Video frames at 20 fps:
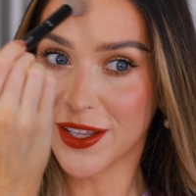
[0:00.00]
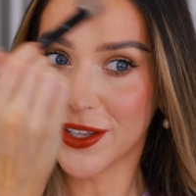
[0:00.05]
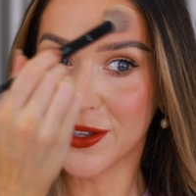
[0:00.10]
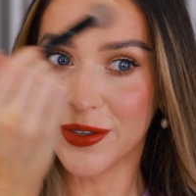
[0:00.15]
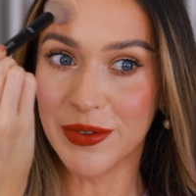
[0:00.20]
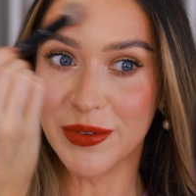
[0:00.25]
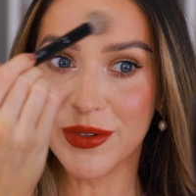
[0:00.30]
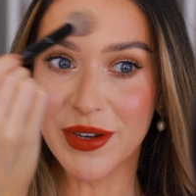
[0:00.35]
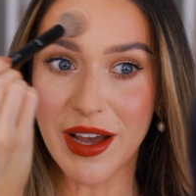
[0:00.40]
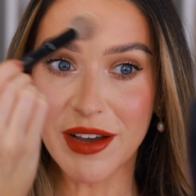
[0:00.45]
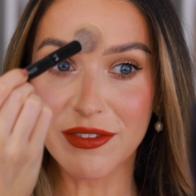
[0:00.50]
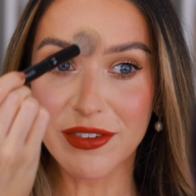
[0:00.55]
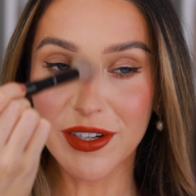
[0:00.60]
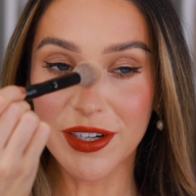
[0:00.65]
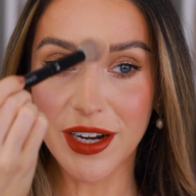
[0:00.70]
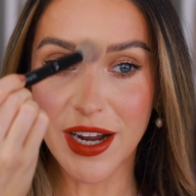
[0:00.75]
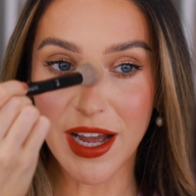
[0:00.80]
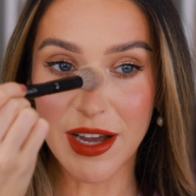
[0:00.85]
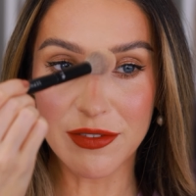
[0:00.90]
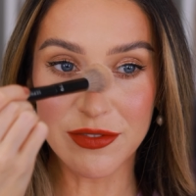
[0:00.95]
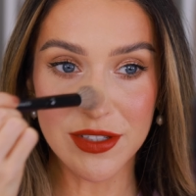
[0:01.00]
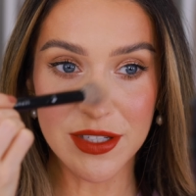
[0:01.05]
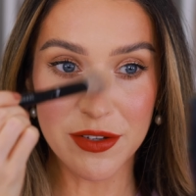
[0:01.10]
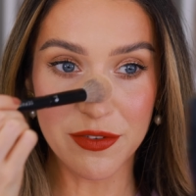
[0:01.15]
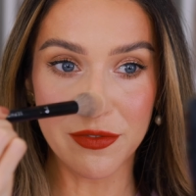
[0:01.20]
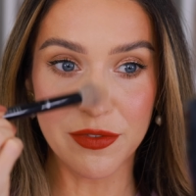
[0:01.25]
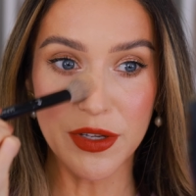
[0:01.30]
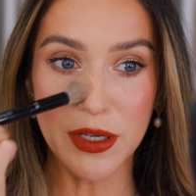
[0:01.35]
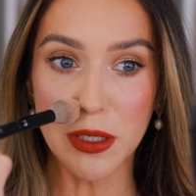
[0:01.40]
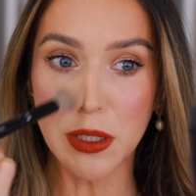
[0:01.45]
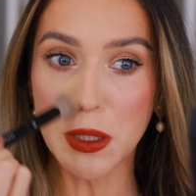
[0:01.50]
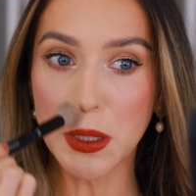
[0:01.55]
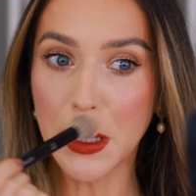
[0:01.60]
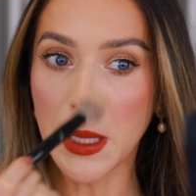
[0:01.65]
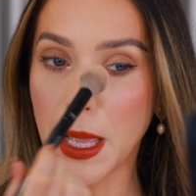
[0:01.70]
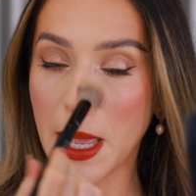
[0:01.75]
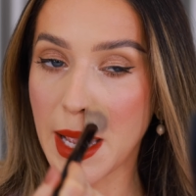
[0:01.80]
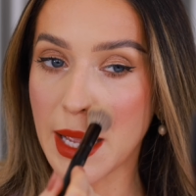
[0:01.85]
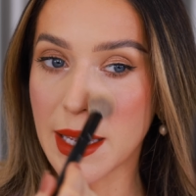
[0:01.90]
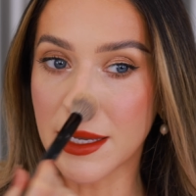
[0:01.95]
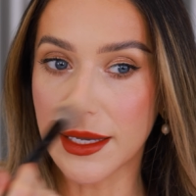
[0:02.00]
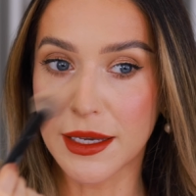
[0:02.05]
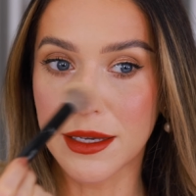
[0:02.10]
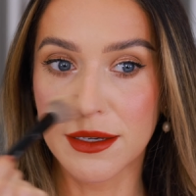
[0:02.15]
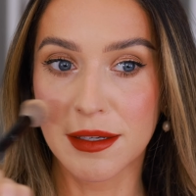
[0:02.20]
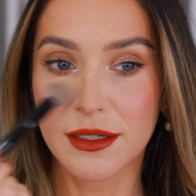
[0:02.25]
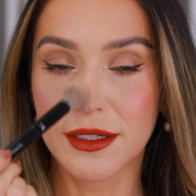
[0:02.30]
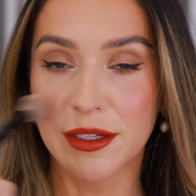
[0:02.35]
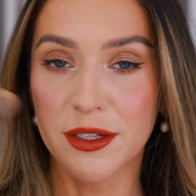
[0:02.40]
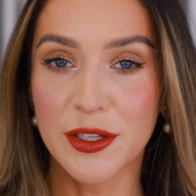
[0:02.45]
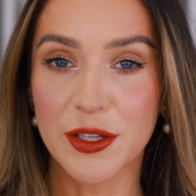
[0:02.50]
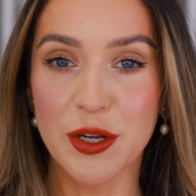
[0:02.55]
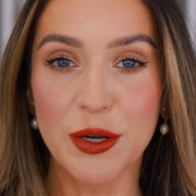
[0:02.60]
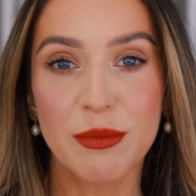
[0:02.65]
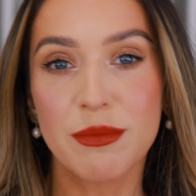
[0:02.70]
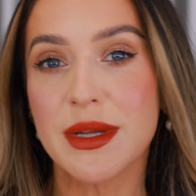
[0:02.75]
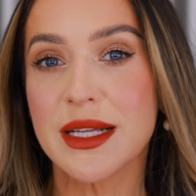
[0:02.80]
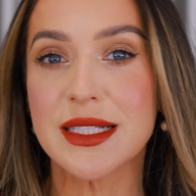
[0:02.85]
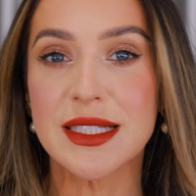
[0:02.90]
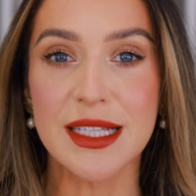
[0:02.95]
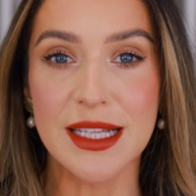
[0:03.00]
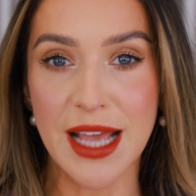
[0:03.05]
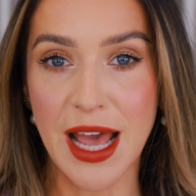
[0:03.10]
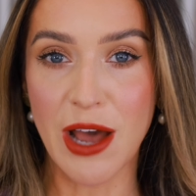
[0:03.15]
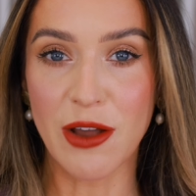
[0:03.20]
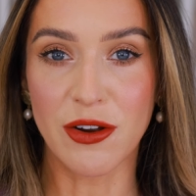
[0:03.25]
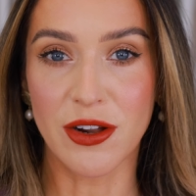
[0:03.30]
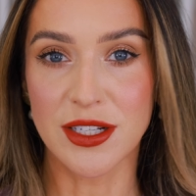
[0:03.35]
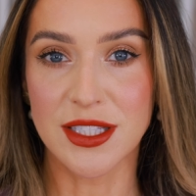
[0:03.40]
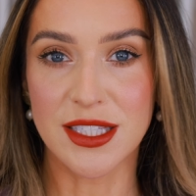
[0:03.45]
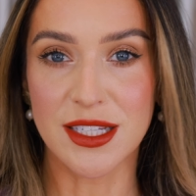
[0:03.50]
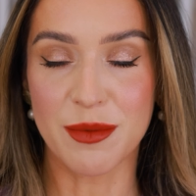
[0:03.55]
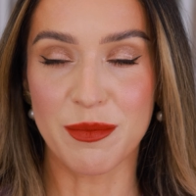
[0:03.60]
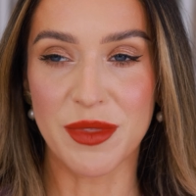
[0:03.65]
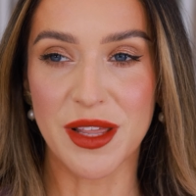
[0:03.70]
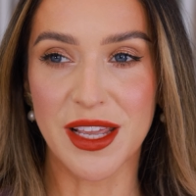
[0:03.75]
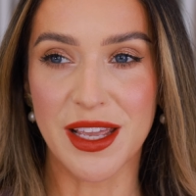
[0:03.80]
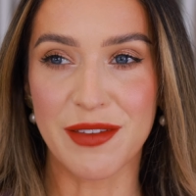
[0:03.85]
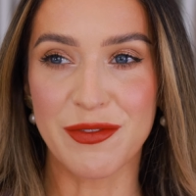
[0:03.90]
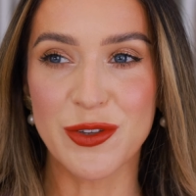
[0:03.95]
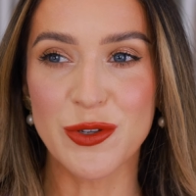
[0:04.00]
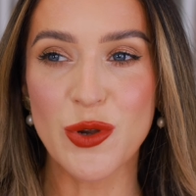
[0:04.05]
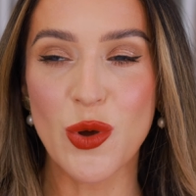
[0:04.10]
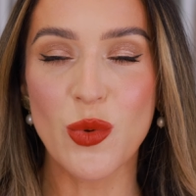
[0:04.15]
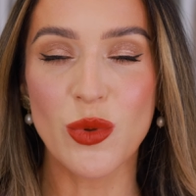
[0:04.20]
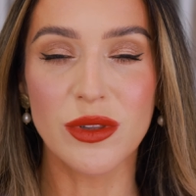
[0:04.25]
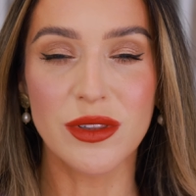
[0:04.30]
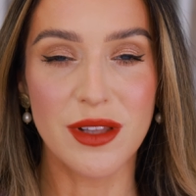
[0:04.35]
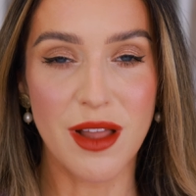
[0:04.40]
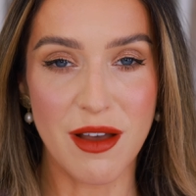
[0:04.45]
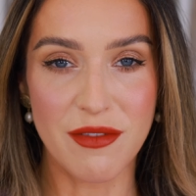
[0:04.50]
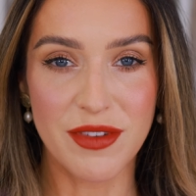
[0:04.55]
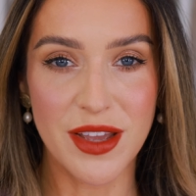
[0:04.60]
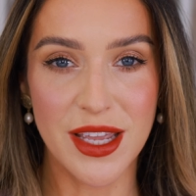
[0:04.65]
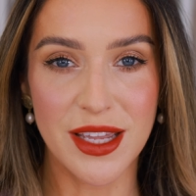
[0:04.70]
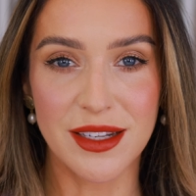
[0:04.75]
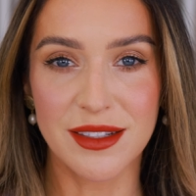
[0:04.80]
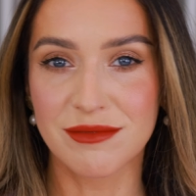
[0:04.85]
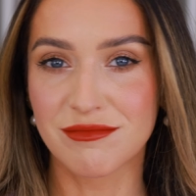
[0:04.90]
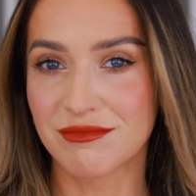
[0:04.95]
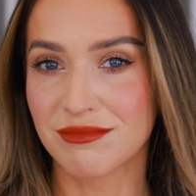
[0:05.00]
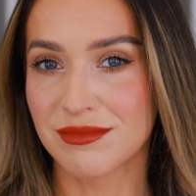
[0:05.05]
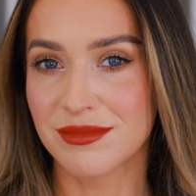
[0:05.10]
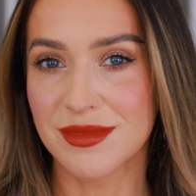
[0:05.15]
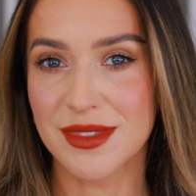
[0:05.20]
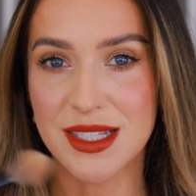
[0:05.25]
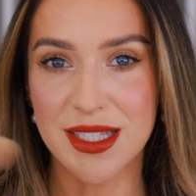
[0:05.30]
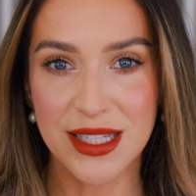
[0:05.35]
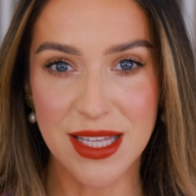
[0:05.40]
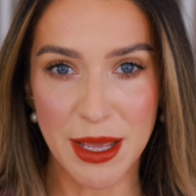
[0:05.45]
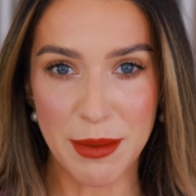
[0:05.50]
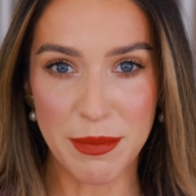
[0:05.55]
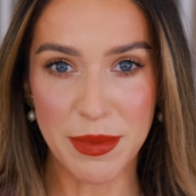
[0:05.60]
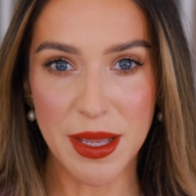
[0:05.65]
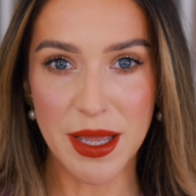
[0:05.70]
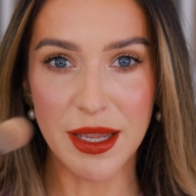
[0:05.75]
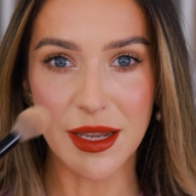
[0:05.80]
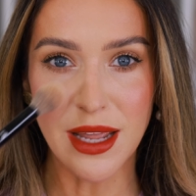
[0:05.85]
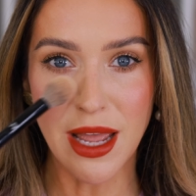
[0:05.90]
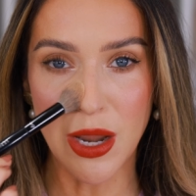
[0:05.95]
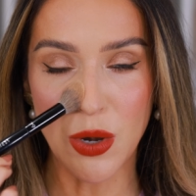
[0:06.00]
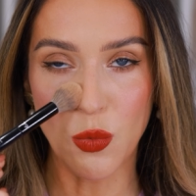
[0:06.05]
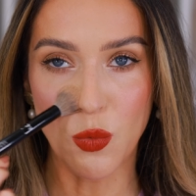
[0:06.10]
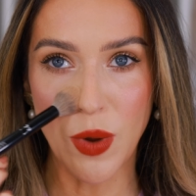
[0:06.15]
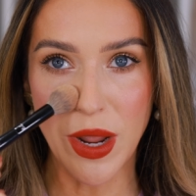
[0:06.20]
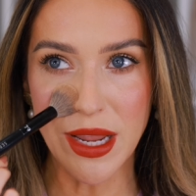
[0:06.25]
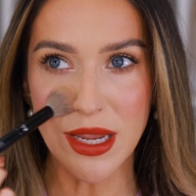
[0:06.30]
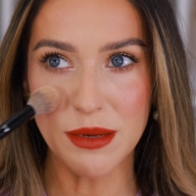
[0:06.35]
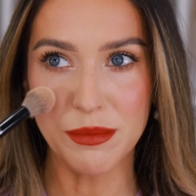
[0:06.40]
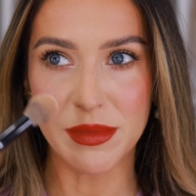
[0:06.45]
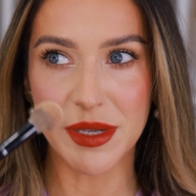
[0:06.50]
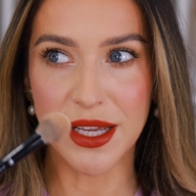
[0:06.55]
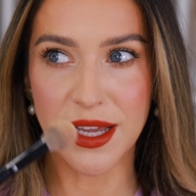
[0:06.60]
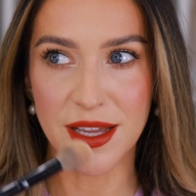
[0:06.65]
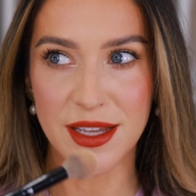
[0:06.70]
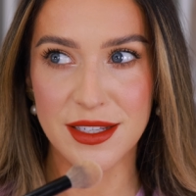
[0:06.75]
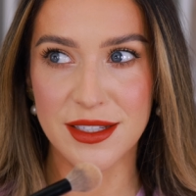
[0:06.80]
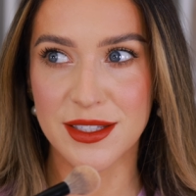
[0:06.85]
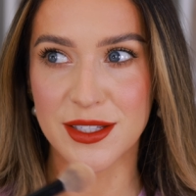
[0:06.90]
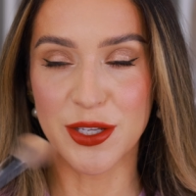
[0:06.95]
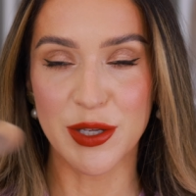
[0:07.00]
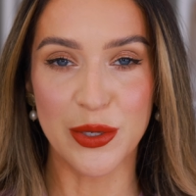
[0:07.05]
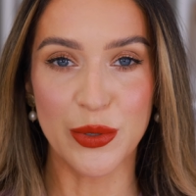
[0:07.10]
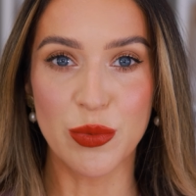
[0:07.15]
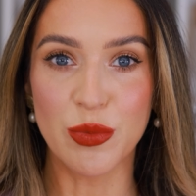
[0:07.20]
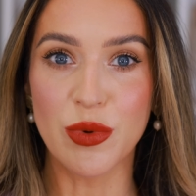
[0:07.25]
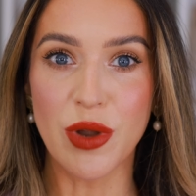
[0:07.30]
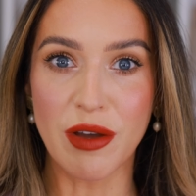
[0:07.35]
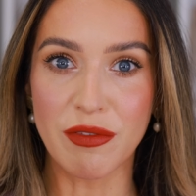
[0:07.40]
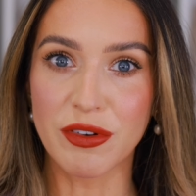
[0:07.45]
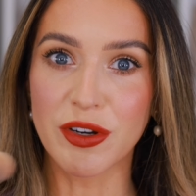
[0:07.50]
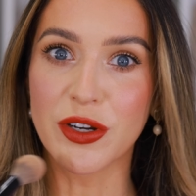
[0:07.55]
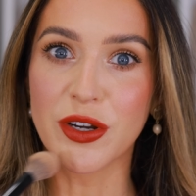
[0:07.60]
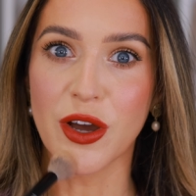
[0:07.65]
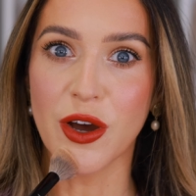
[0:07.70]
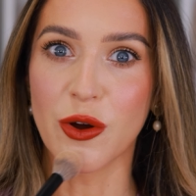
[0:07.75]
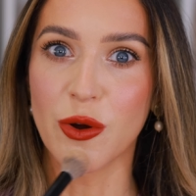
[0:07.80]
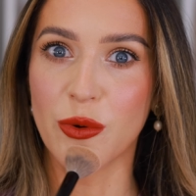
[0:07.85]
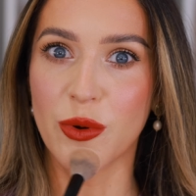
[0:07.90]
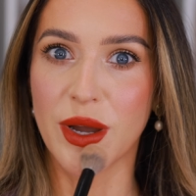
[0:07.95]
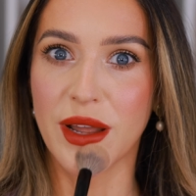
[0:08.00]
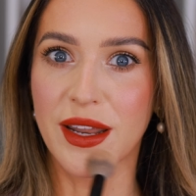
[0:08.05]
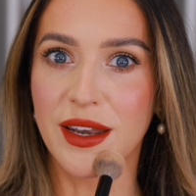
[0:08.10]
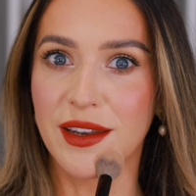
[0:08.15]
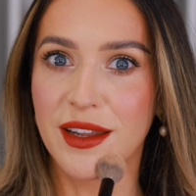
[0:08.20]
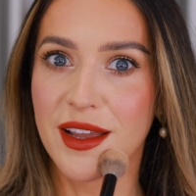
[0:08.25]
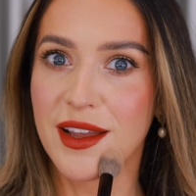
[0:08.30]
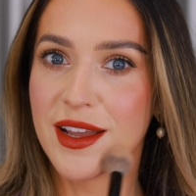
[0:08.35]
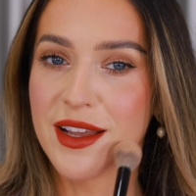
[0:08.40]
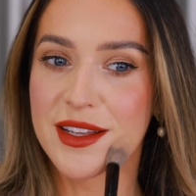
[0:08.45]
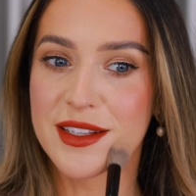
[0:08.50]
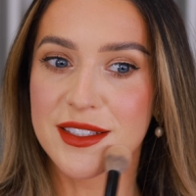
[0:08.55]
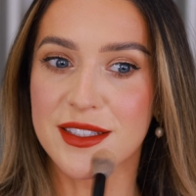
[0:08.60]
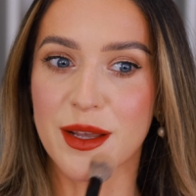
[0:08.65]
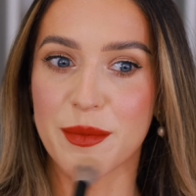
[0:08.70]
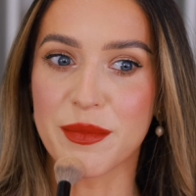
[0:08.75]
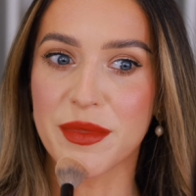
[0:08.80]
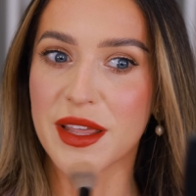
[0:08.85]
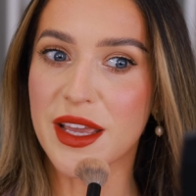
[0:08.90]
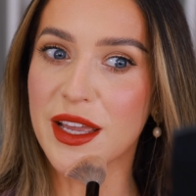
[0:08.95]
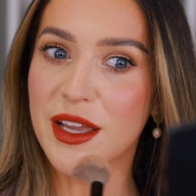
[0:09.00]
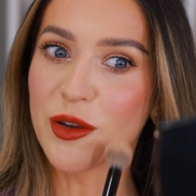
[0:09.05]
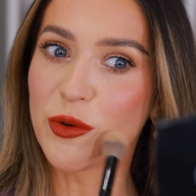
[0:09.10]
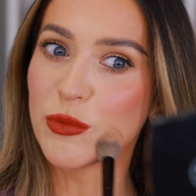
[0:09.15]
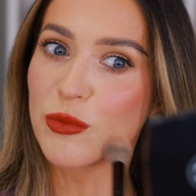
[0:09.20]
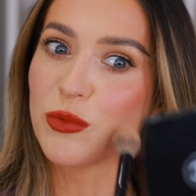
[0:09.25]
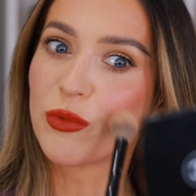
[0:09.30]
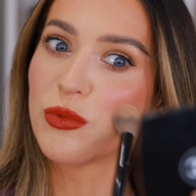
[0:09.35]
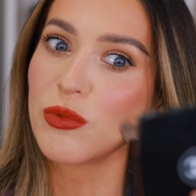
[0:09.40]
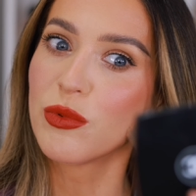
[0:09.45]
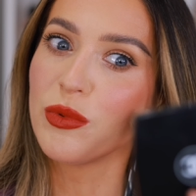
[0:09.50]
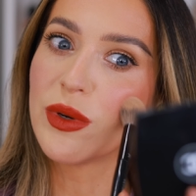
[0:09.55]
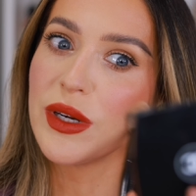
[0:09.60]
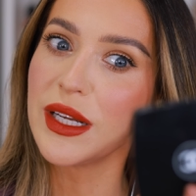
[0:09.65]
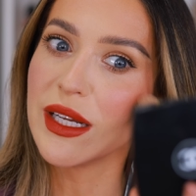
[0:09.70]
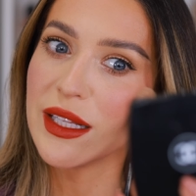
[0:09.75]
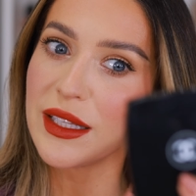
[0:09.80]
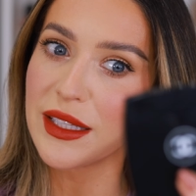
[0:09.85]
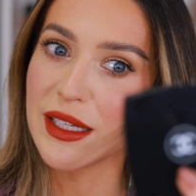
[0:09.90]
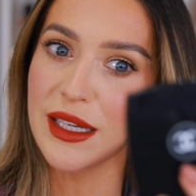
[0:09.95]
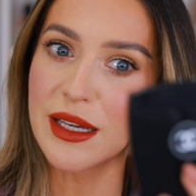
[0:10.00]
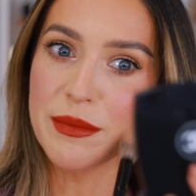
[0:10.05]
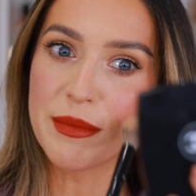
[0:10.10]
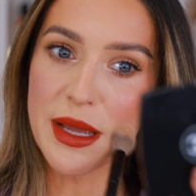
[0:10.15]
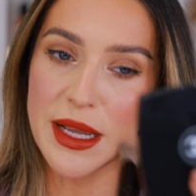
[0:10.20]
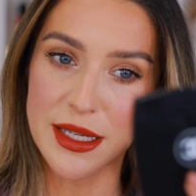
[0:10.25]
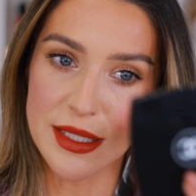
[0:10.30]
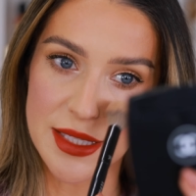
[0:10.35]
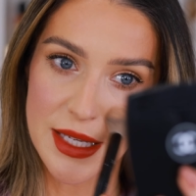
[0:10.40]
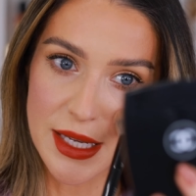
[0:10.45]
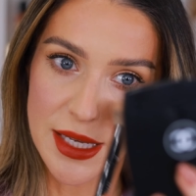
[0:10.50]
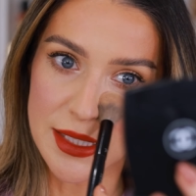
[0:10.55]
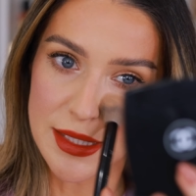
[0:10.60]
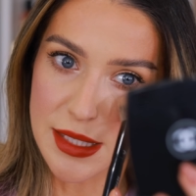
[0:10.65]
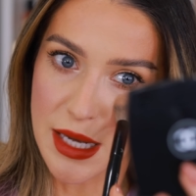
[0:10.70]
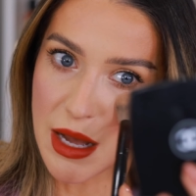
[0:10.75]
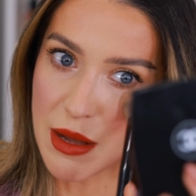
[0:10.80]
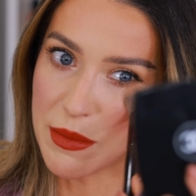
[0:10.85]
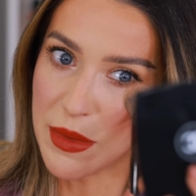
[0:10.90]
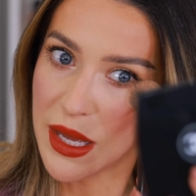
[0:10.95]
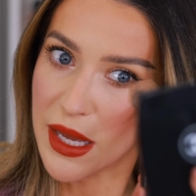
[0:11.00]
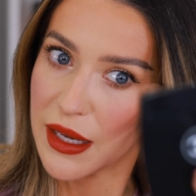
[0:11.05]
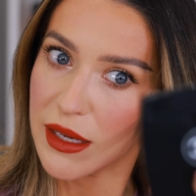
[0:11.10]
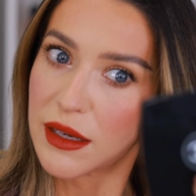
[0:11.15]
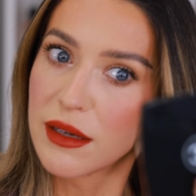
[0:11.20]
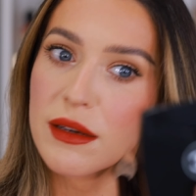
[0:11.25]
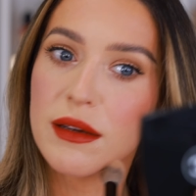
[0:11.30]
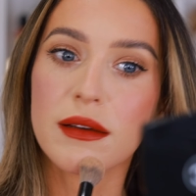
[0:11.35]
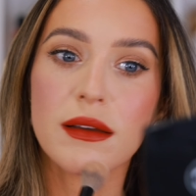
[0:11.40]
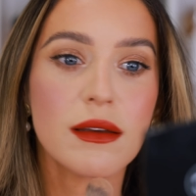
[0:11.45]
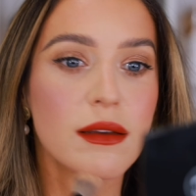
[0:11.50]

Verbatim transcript: You never have to feel like you're missing out on something. If you don't love it, skip it and wait, because you never know when something really amazing is coming.